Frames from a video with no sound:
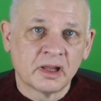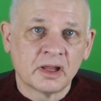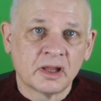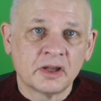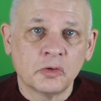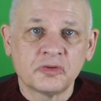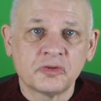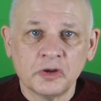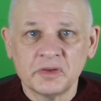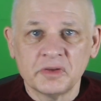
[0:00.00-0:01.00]
You'll still
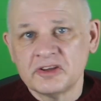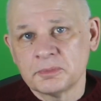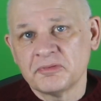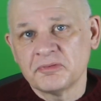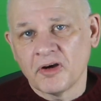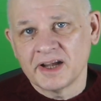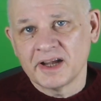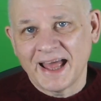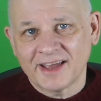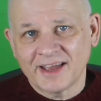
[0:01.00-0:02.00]
need to provide
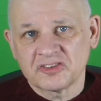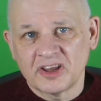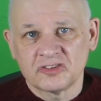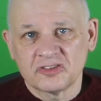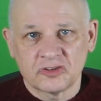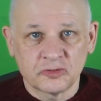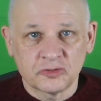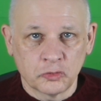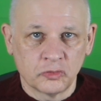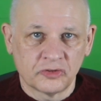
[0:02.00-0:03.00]
access to
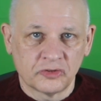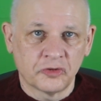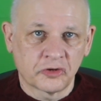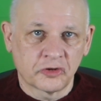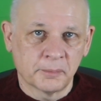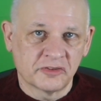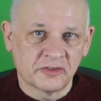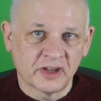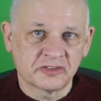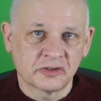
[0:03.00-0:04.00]
source
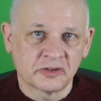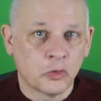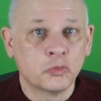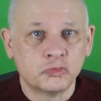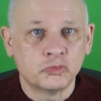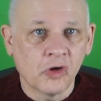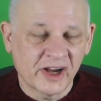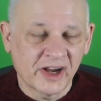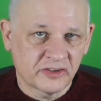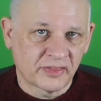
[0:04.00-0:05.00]
documentation or write
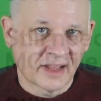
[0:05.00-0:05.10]
that